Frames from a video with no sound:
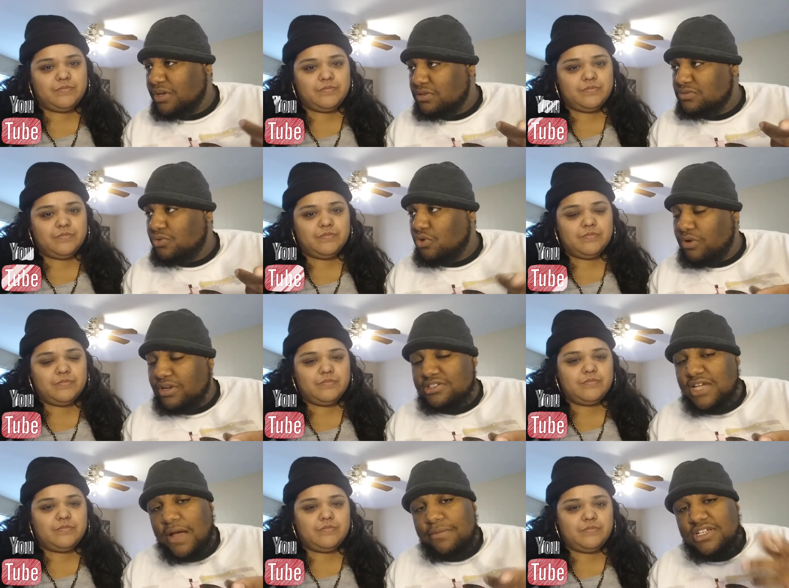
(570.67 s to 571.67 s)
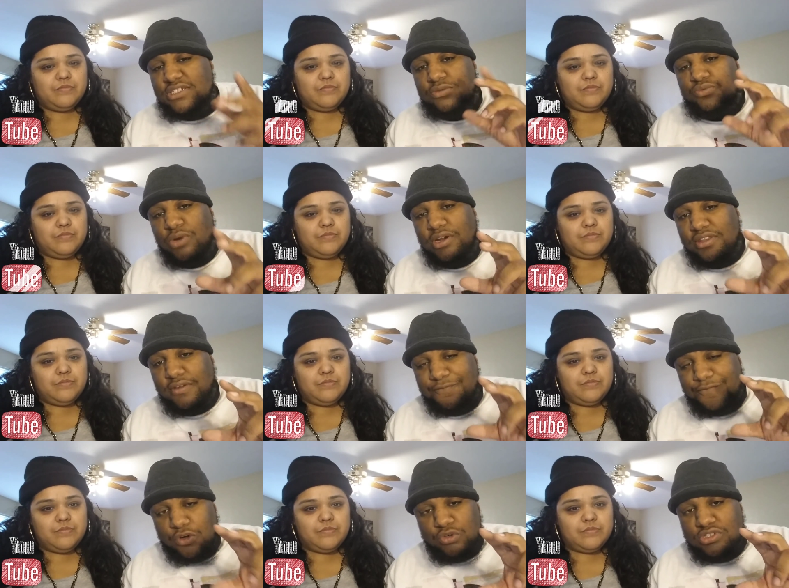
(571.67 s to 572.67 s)
Speaker 1: when he was recording his album, this was one of the
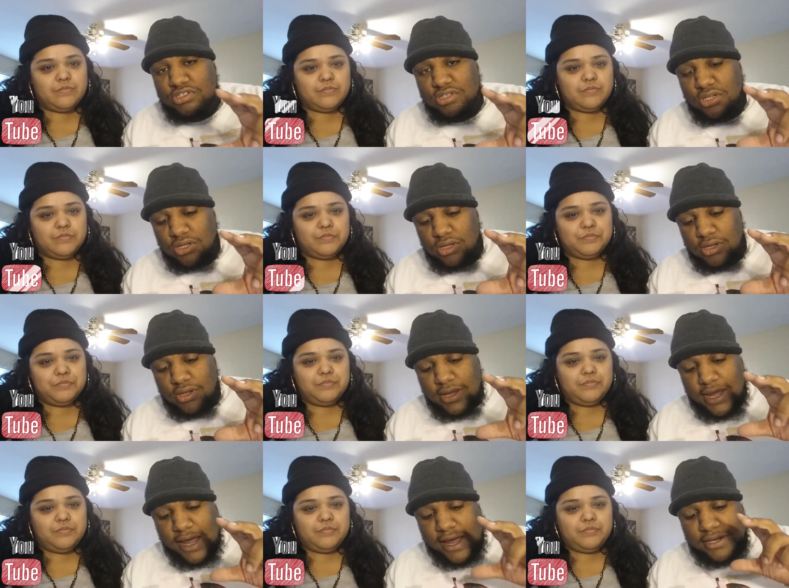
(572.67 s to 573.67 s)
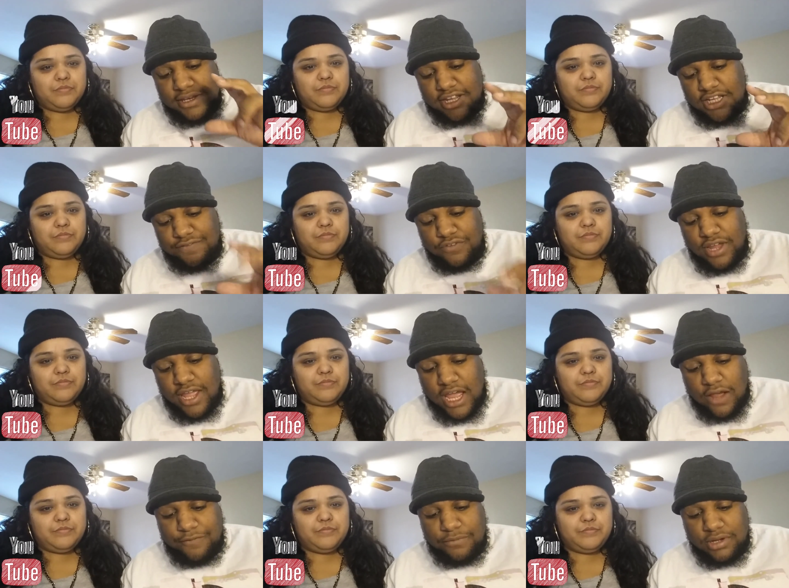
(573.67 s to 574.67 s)
first ideas for the
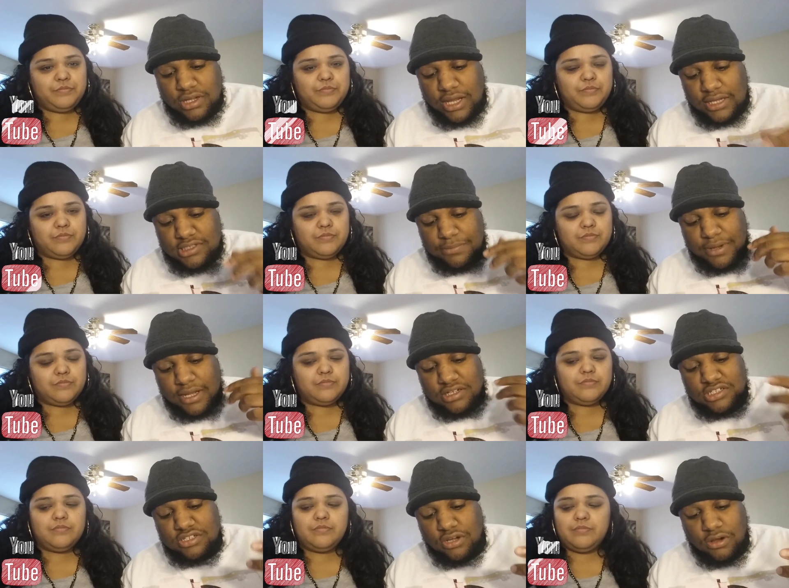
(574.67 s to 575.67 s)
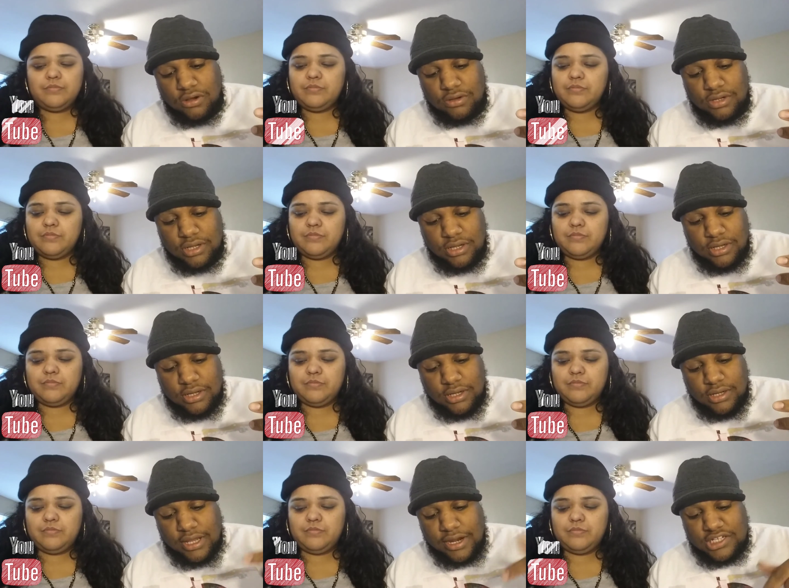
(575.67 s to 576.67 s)
album. The concept behind the song
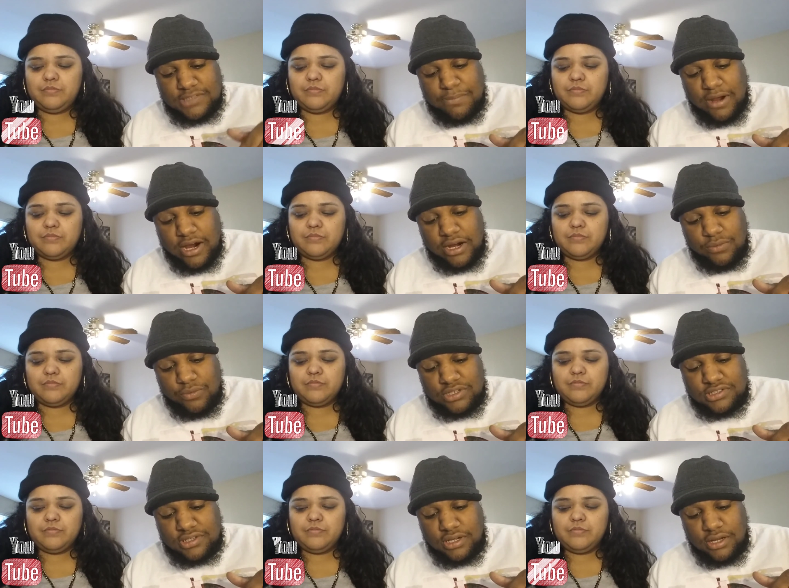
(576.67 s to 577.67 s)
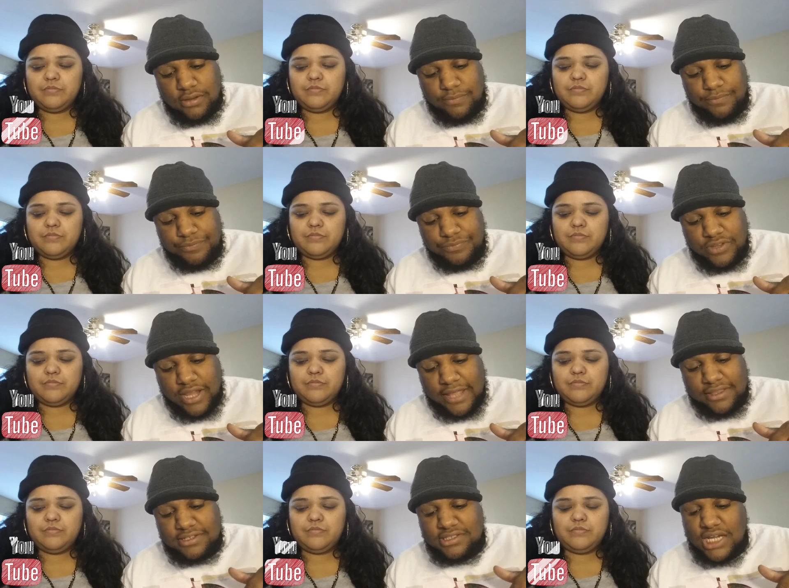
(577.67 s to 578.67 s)
that inspired was um,
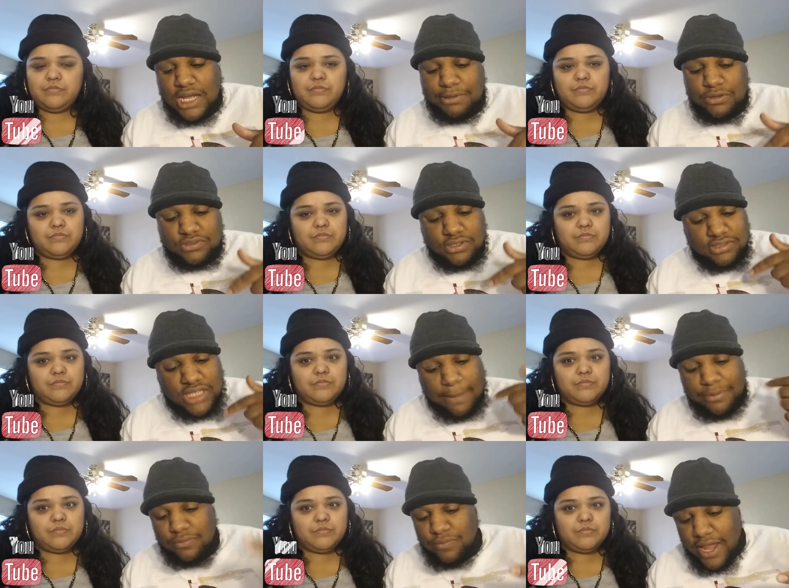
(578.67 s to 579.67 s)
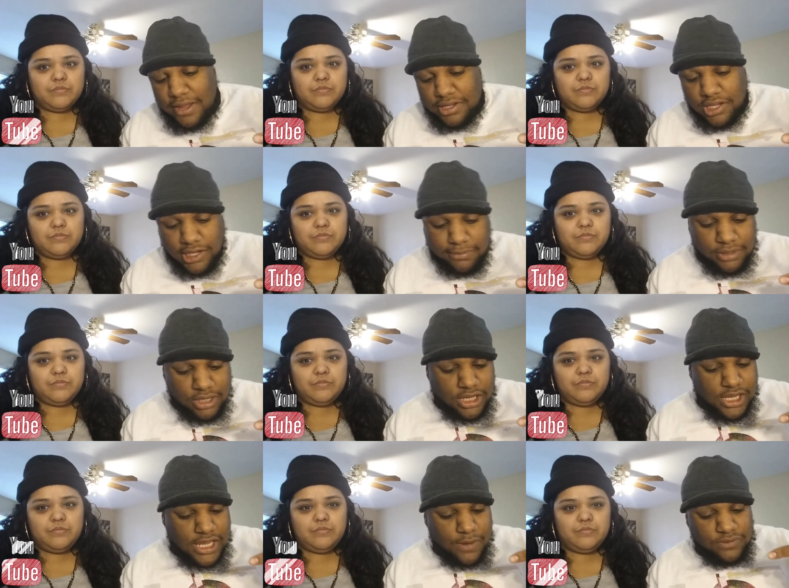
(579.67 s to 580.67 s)
at the time he was on top of the rag game.
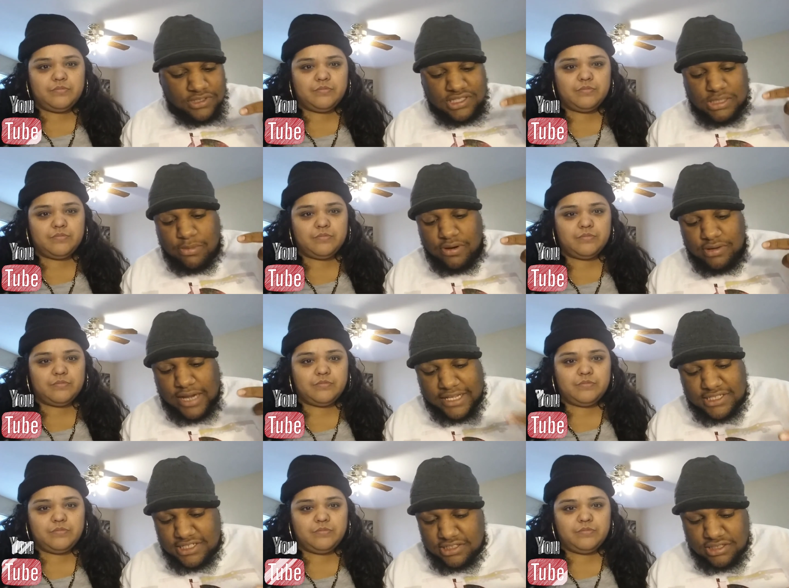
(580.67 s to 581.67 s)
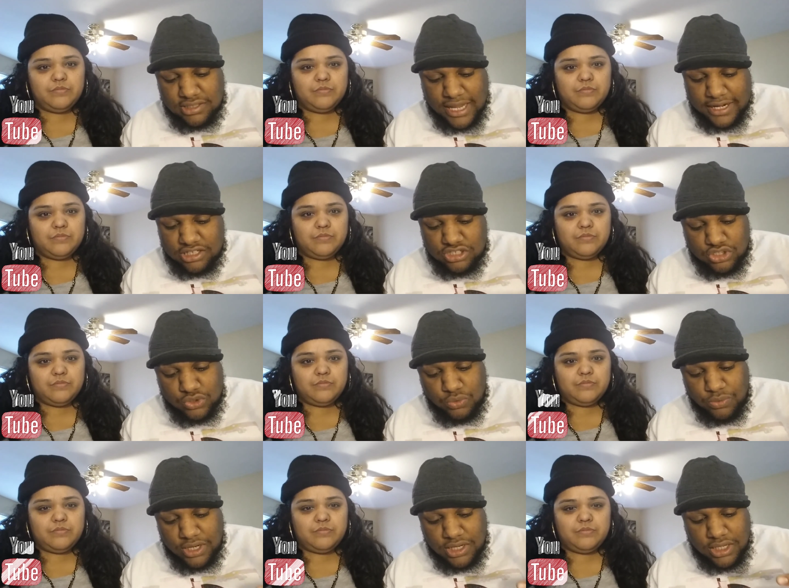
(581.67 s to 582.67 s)
It was the summer of
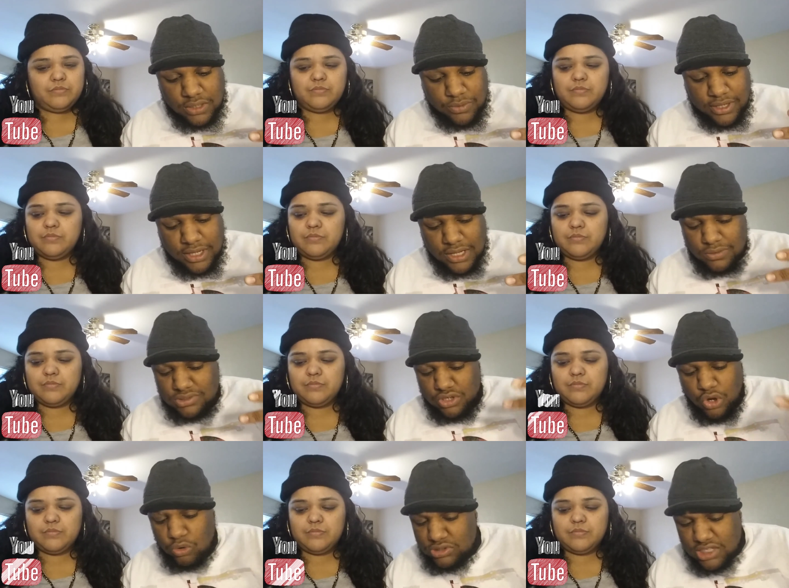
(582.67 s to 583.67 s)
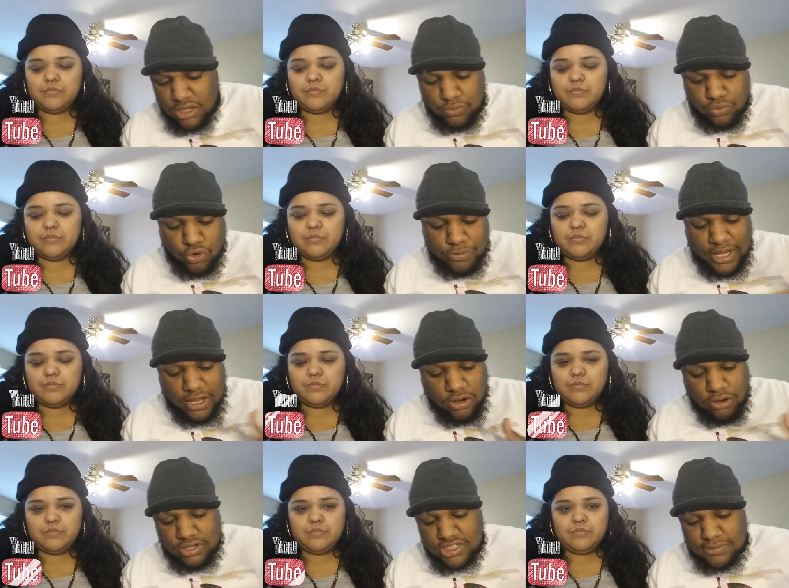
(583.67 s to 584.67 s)
1992, and he was hotel room. He had
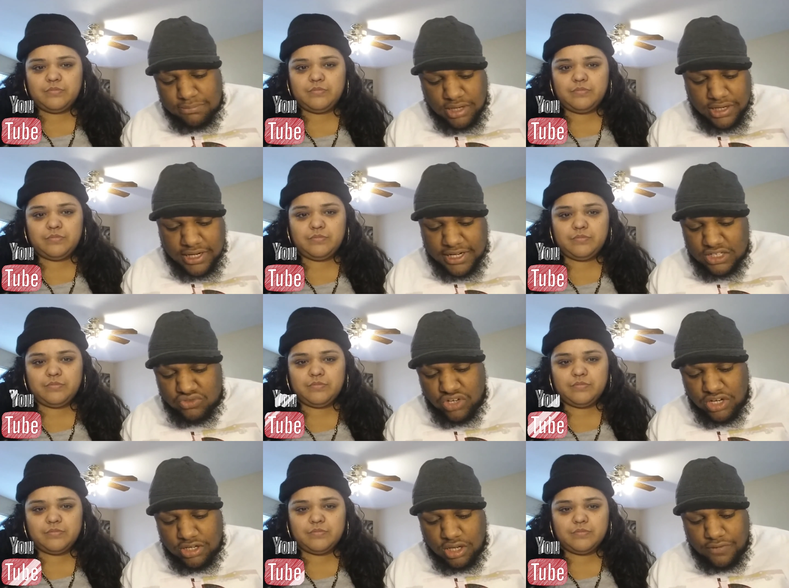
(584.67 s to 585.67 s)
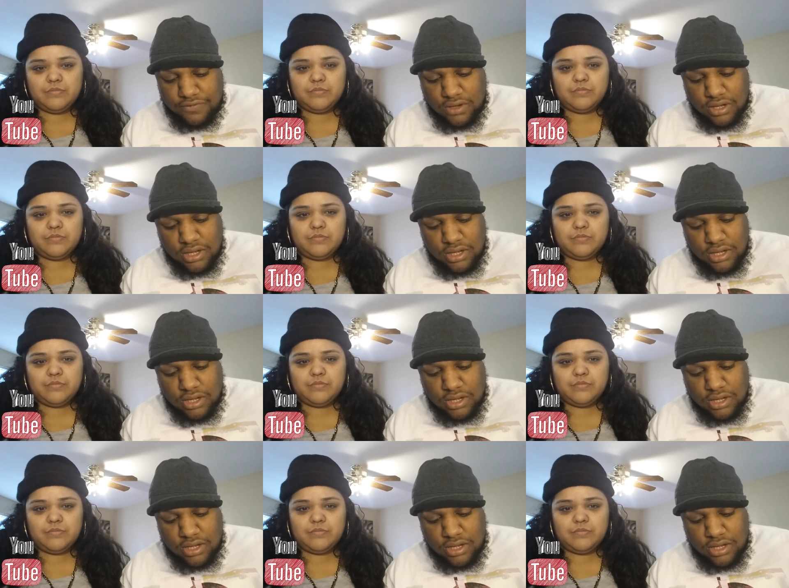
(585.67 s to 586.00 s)
all this money that he dreamed of,